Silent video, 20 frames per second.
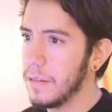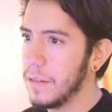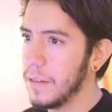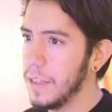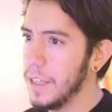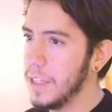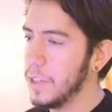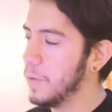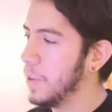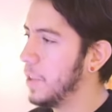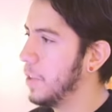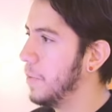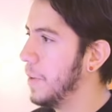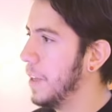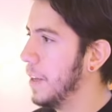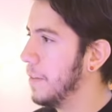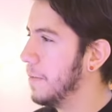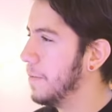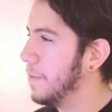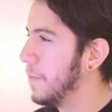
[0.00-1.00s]
This is what you
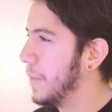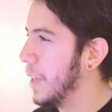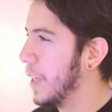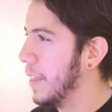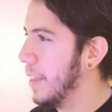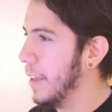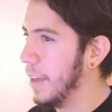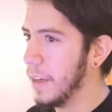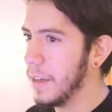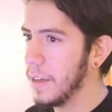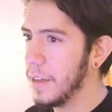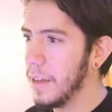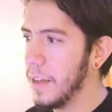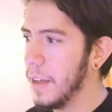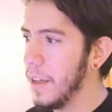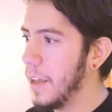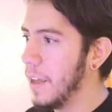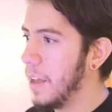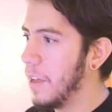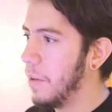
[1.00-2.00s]
mean, I think.
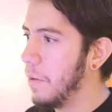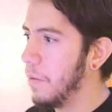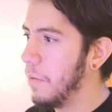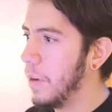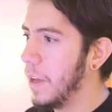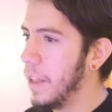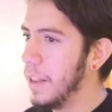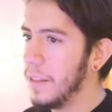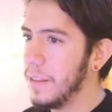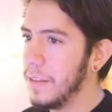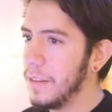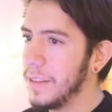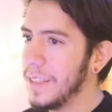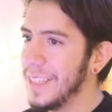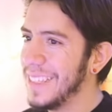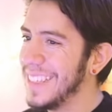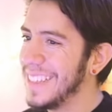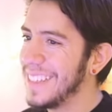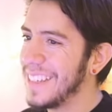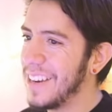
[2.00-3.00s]
Well,
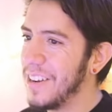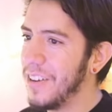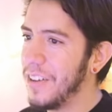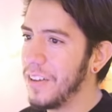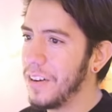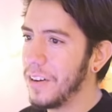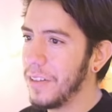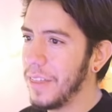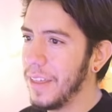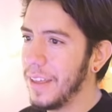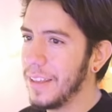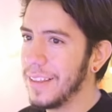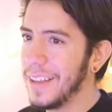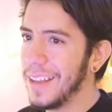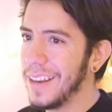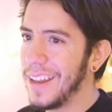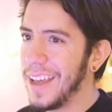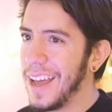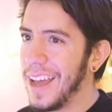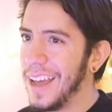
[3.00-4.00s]
this is another thing
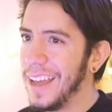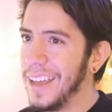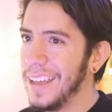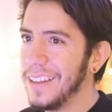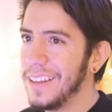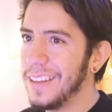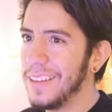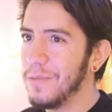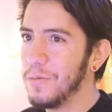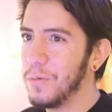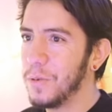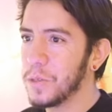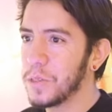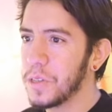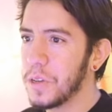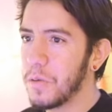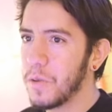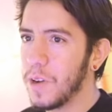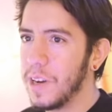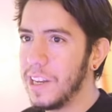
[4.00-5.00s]
that I
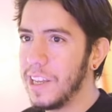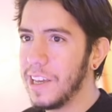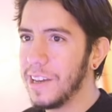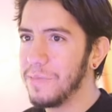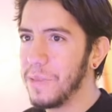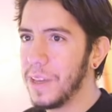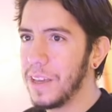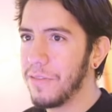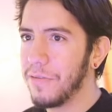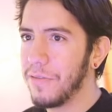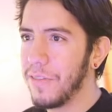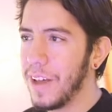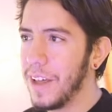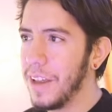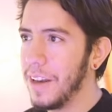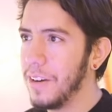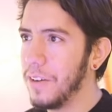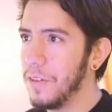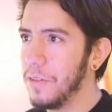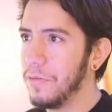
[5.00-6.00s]
wasn't really a big
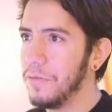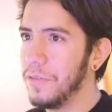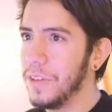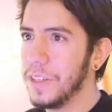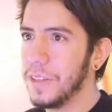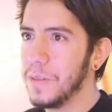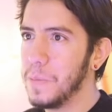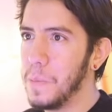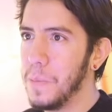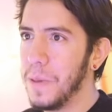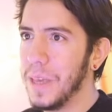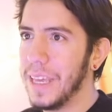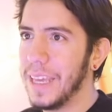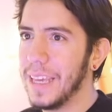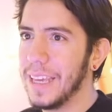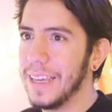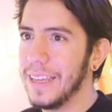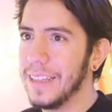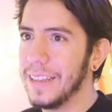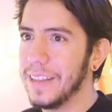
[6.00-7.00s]
fan of it
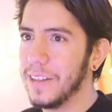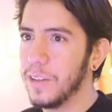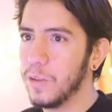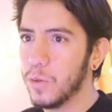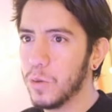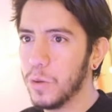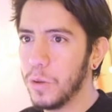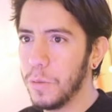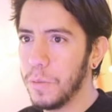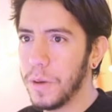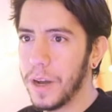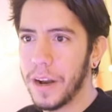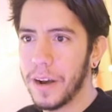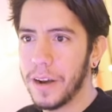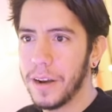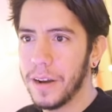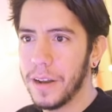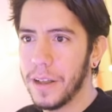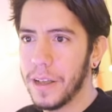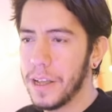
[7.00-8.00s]
being in the
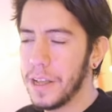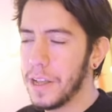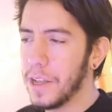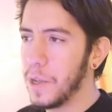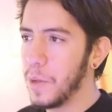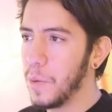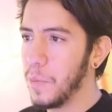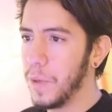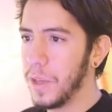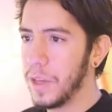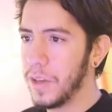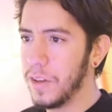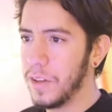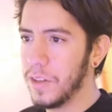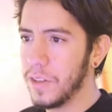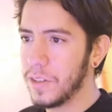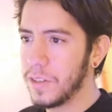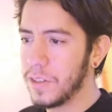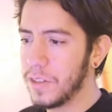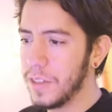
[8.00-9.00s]
toolbar.
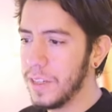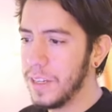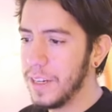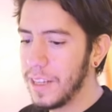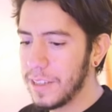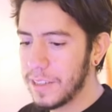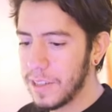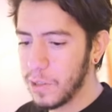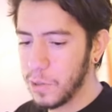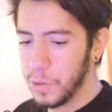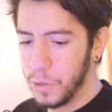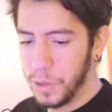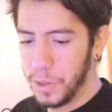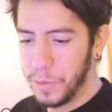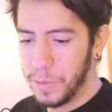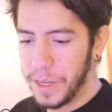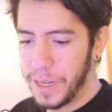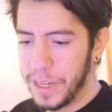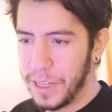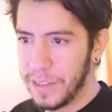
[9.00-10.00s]
because it is a tool,
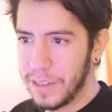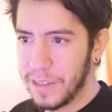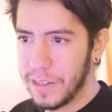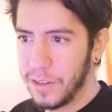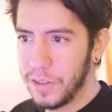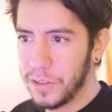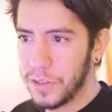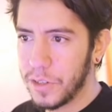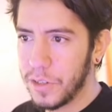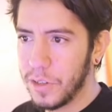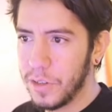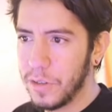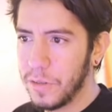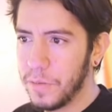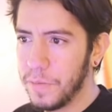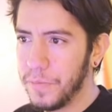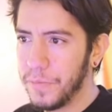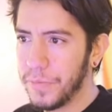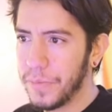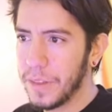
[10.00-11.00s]
but it's also,
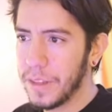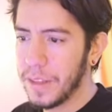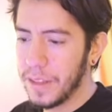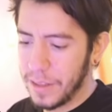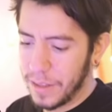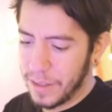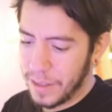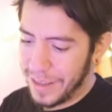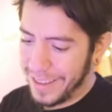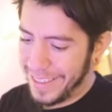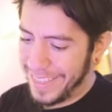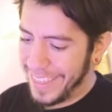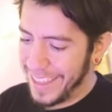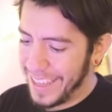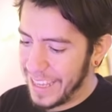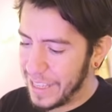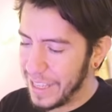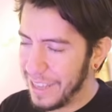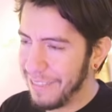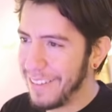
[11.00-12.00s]
I
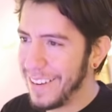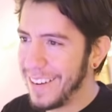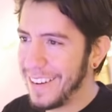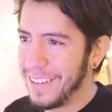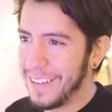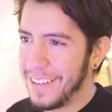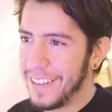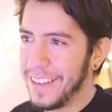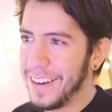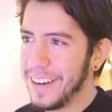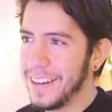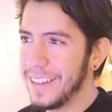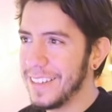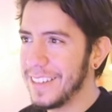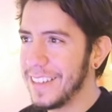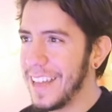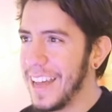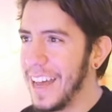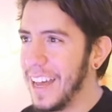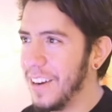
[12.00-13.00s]
think even
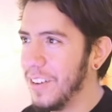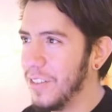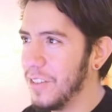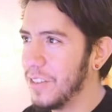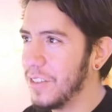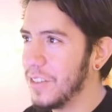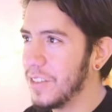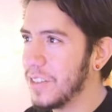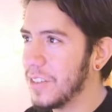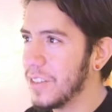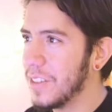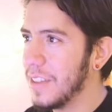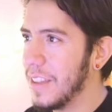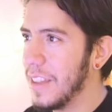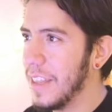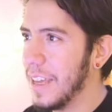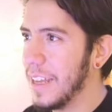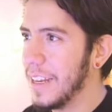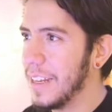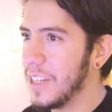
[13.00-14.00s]
there's add-ons
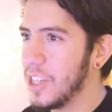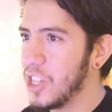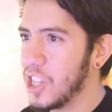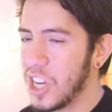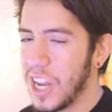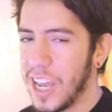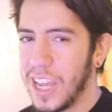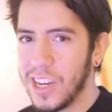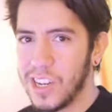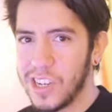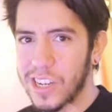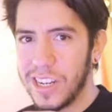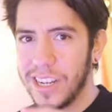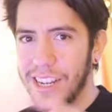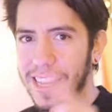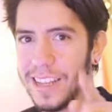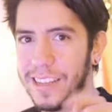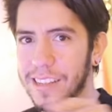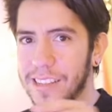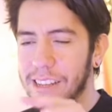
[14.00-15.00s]
that change it
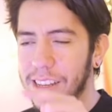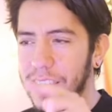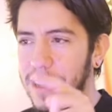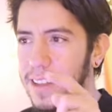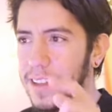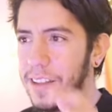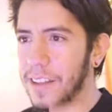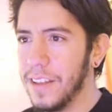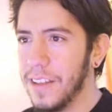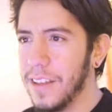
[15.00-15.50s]
as a,